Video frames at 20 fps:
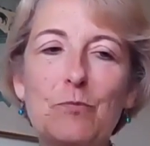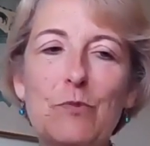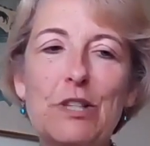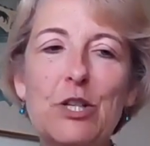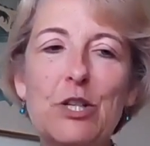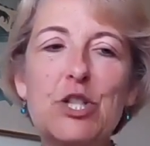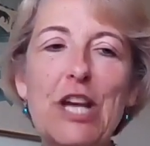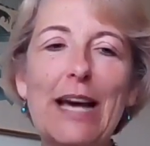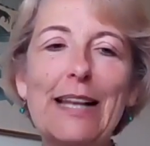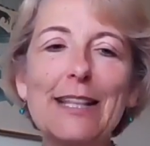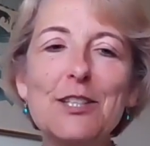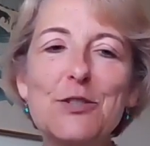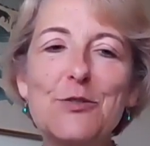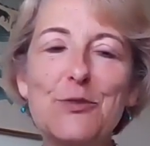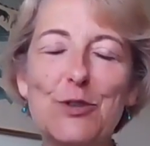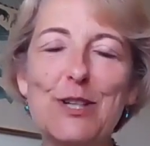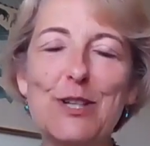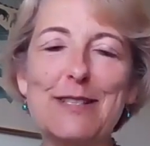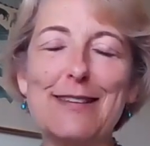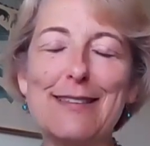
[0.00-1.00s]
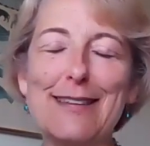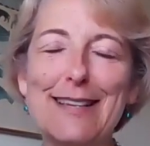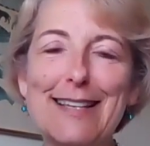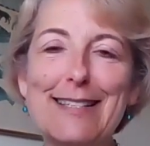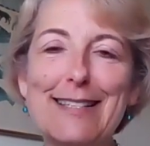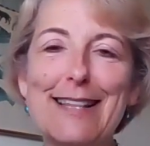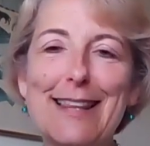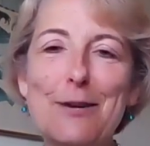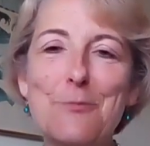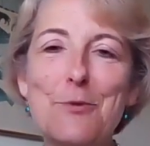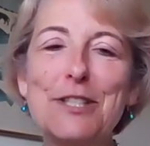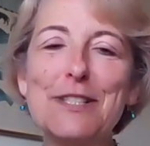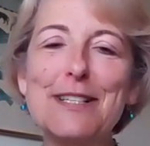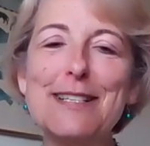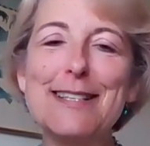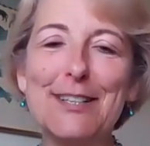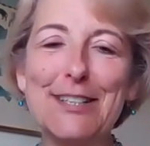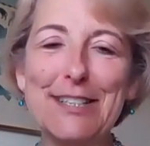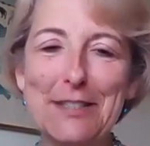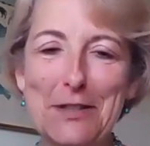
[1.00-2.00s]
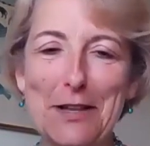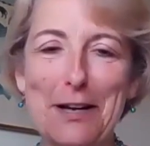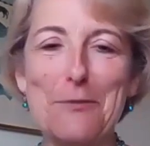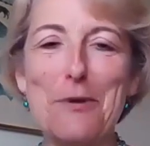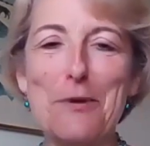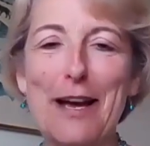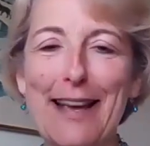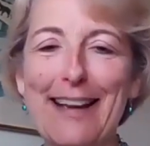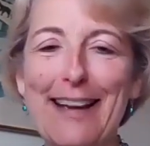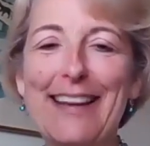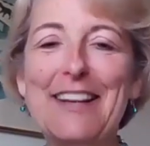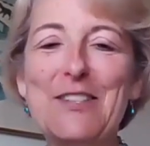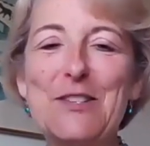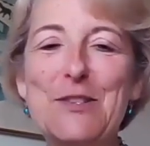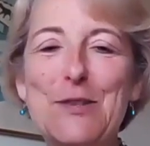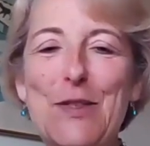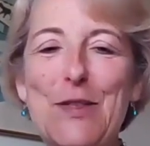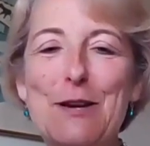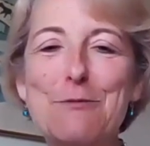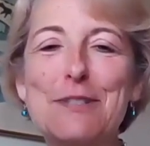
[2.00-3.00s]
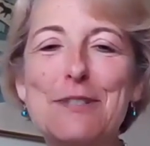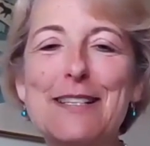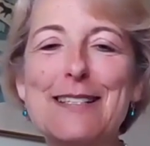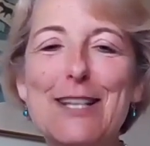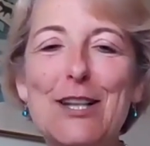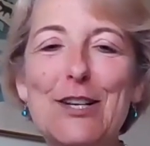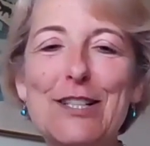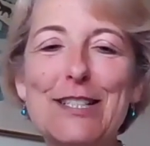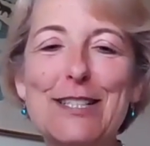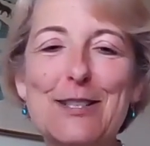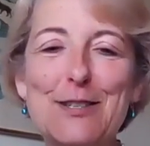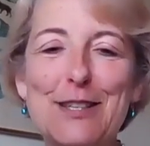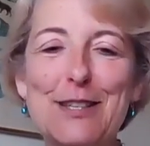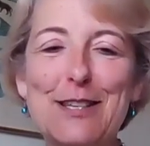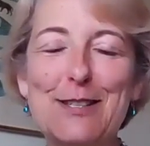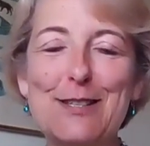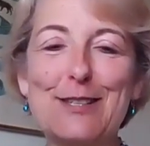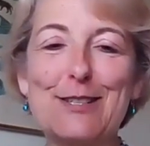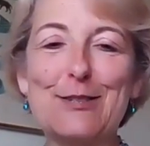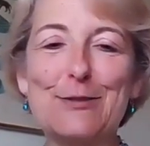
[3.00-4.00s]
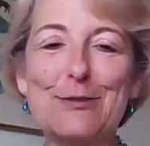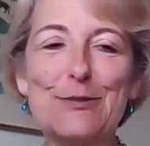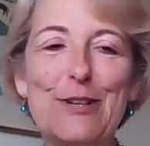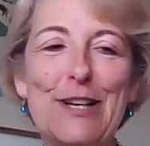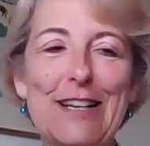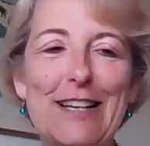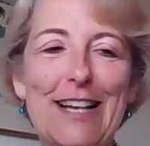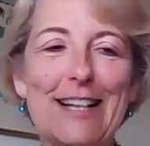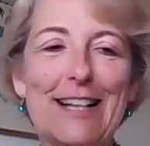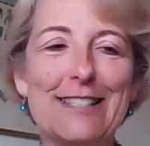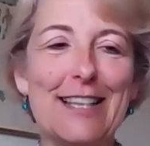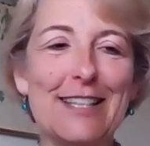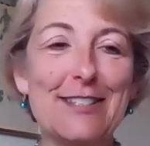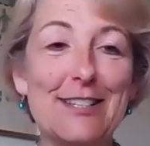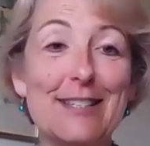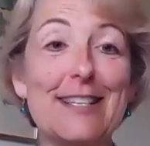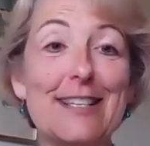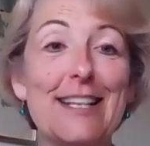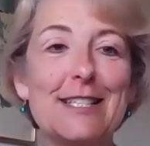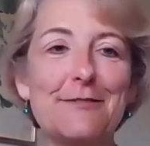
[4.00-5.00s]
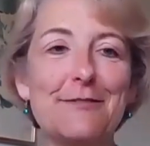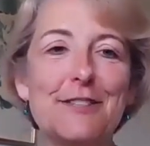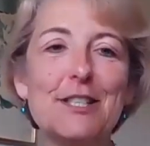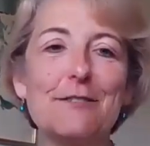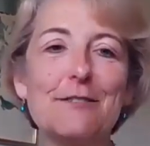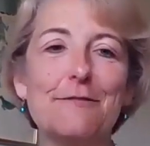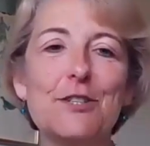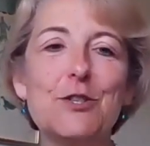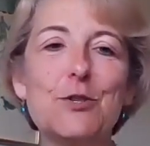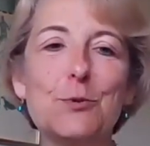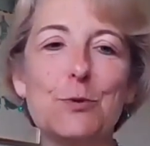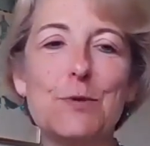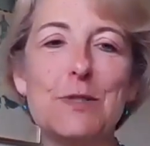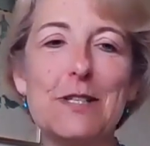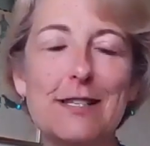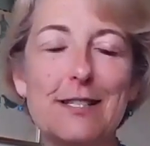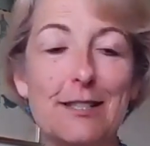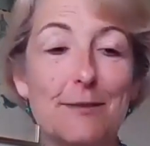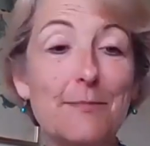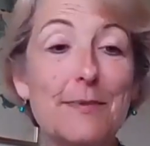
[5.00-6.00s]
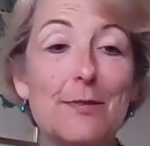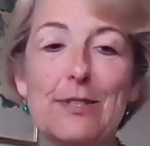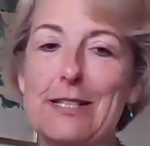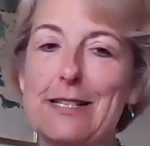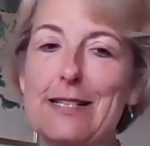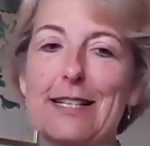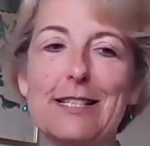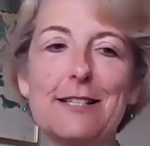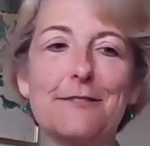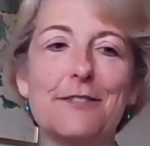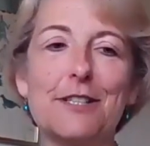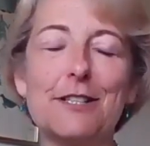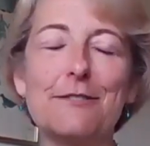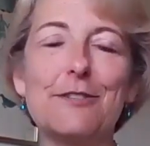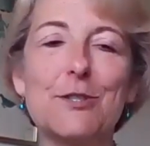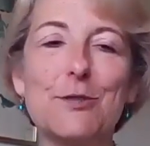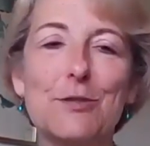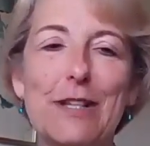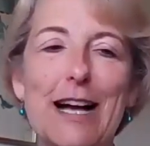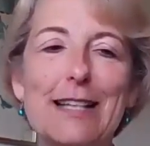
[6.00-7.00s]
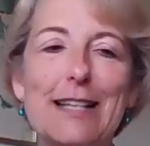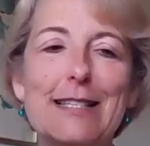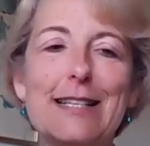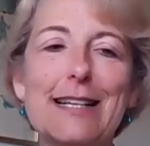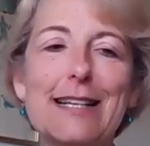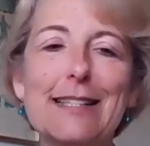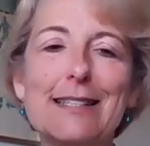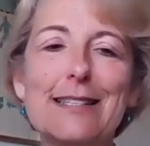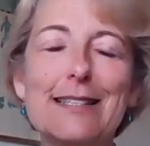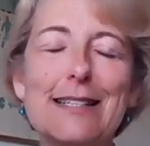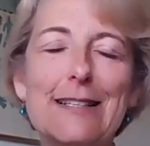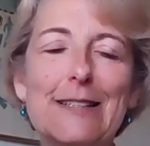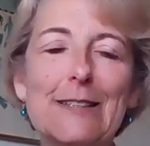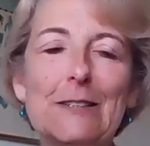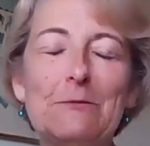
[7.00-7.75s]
The challenge for us, I think, is that they weren't designed that way. So they were designed as this sort of, as a set of individual systems and a set of individual assets.